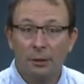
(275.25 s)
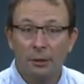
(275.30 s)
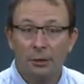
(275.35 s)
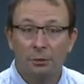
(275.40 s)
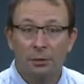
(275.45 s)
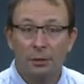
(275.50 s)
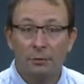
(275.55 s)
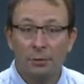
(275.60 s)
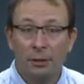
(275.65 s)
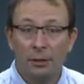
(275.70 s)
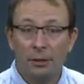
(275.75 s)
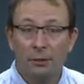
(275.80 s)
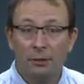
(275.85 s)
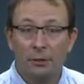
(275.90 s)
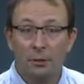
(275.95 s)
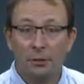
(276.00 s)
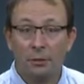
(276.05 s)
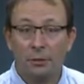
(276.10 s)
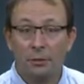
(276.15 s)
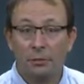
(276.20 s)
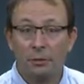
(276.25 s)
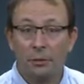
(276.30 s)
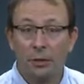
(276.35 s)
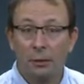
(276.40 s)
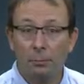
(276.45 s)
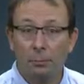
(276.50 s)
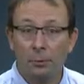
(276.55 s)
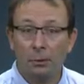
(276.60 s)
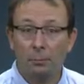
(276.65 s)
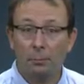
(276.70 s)
to have any chance of
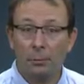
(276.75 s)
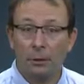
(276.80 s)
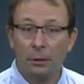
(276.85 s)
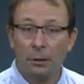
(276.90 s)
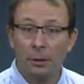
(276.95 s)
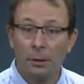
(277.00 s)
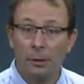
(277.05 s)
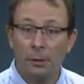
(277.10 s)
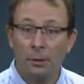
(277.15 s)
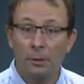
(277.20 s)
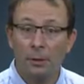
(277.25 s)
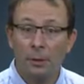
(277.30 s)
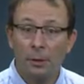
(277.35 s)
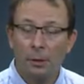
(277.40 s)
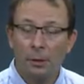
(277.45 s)
keeping below